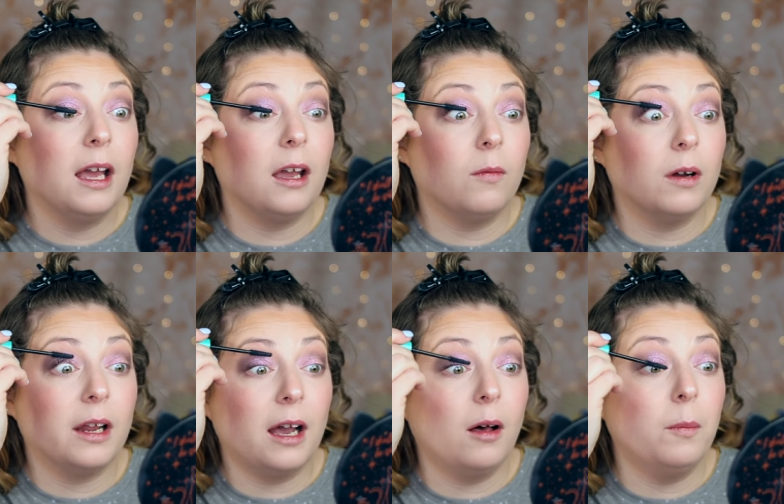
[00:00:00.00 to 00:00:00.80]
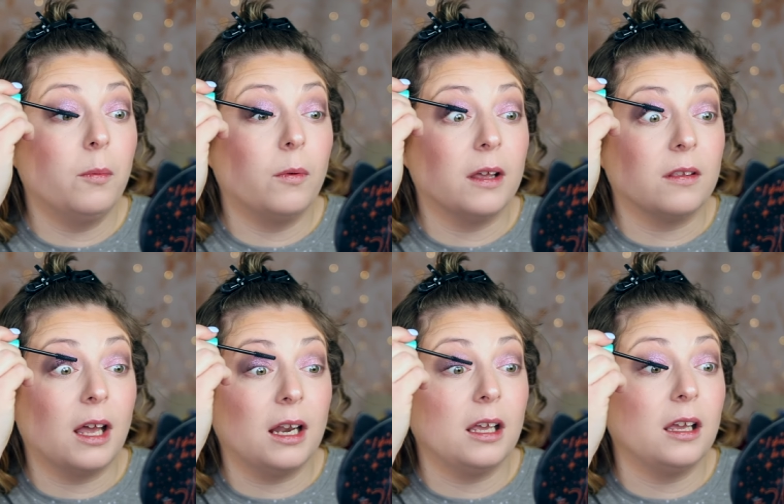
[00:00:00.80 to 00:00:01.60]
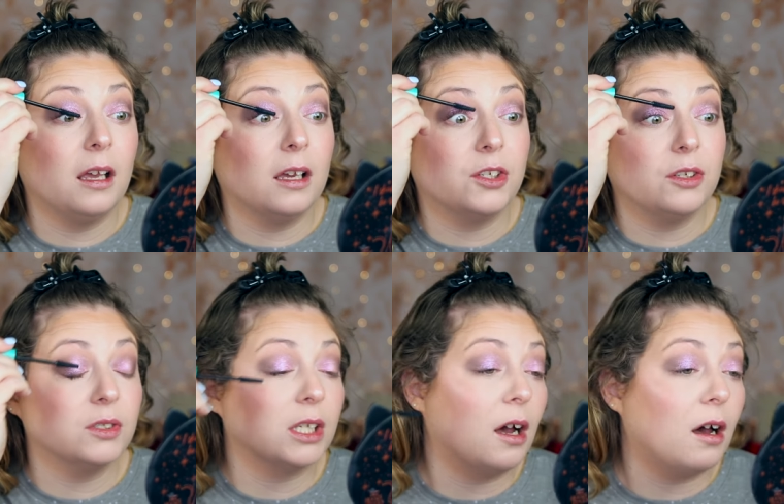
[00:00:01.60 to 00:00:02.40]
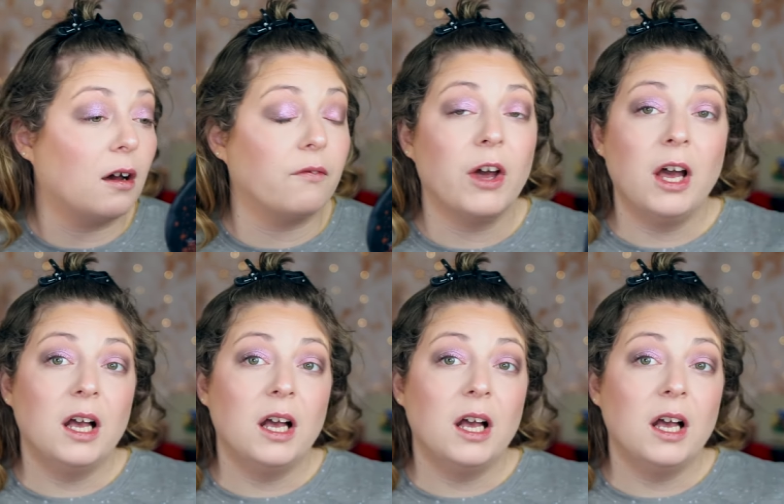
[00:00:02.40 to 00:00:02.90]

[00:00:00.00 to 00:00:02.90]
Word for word: It would help with any issues of